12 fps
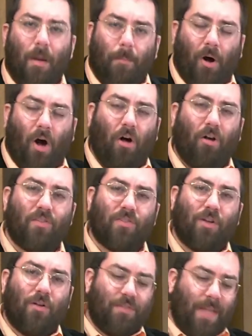Paul
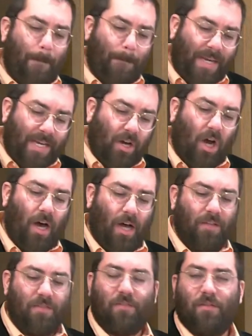asserts that
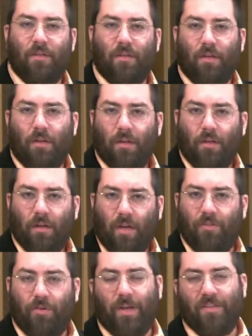because
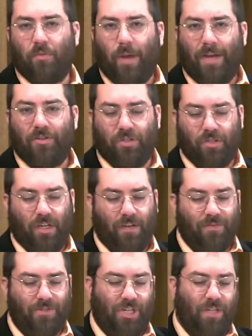of the resurrection
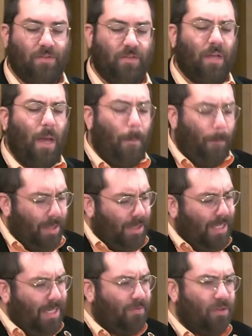of Jesus,
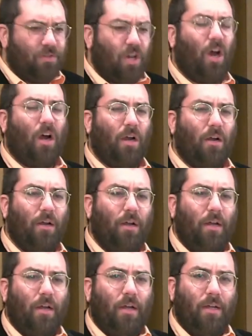believers are
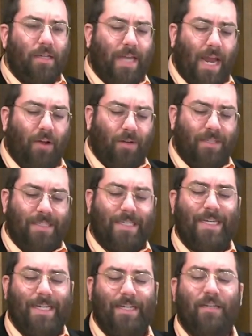
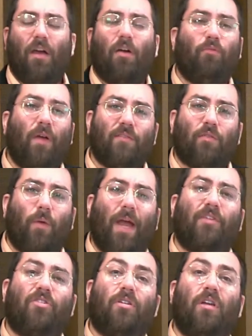guaranteed a
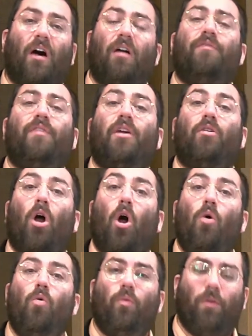resurrection of their
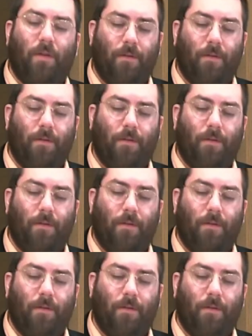own.